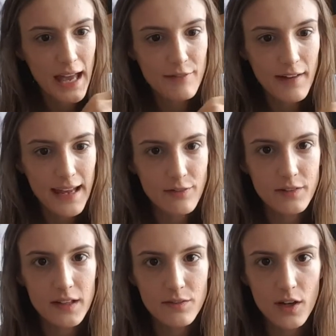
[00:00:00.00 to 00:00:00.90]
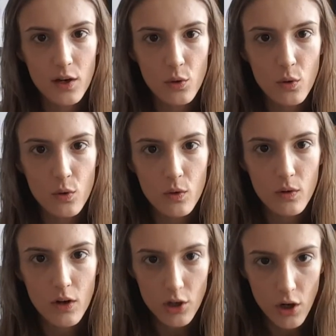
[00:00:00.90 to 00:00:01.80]
have hay fever
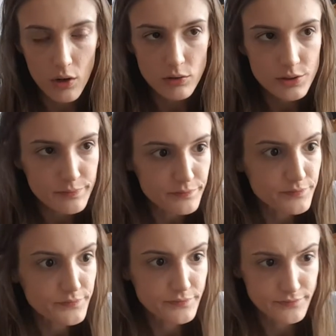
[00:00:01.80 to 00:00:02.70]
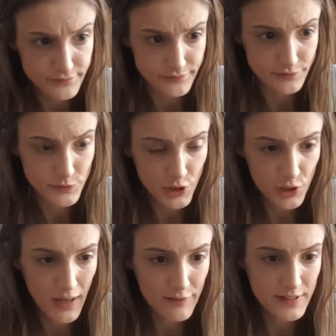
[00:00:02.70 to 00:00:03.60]
or a cold,
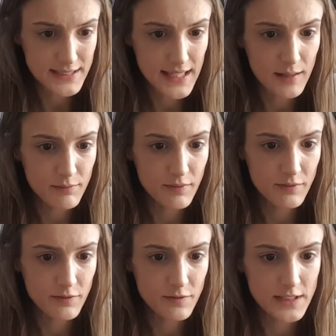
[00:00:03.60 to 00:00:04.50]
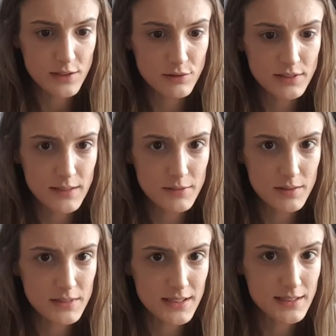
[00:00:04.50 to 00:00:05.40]
you have the same physical
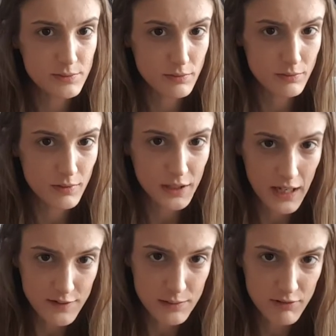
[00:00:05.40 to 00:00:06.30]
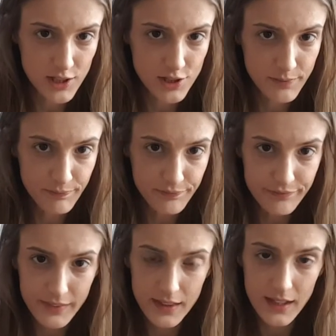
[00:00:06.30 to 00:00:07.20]
symptoms as when you have depression,
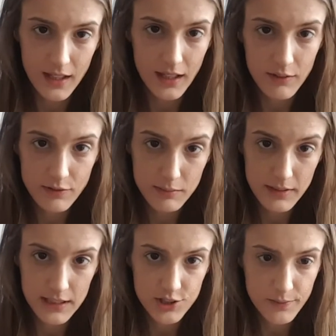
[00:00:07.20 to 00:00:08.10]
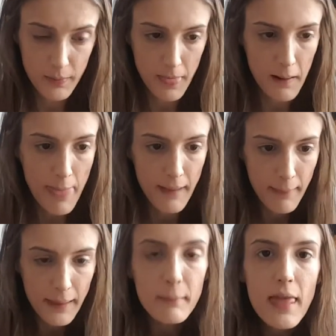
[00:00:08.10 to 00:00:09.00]
the inflammation, blah, blah,
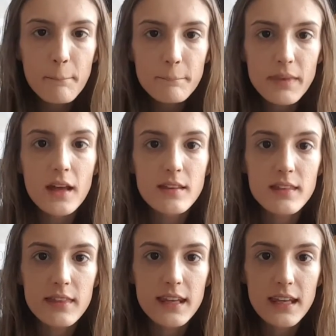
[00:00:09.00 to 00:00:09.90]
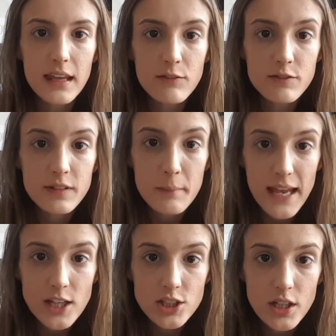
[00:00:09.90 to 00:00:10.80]
blah, blah, the
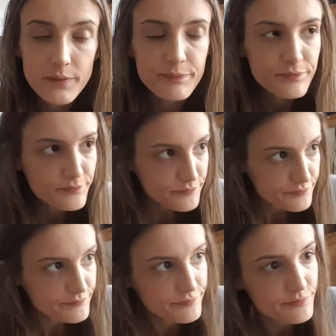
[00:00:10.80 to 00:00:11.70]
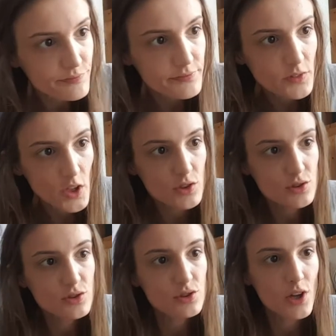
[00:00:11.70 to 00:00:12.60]
inflammation.
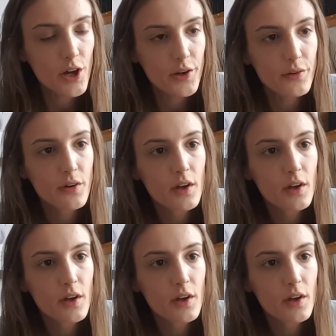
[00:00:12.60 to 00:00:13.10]
So